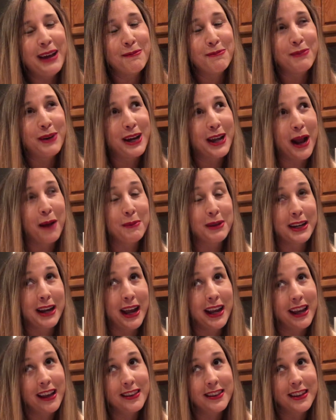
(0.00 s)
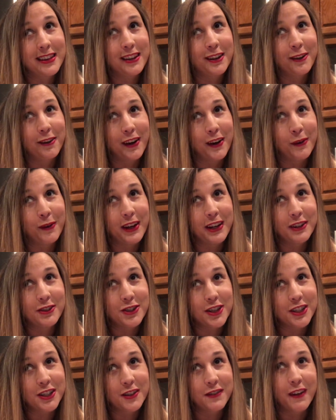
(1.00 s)
but I mean, I guess it's a great way to
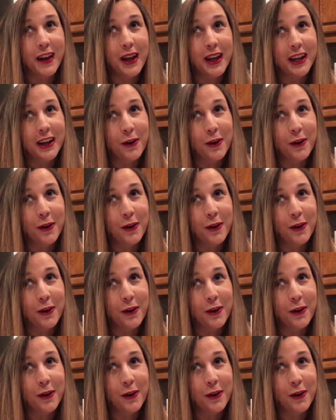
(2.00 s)
justify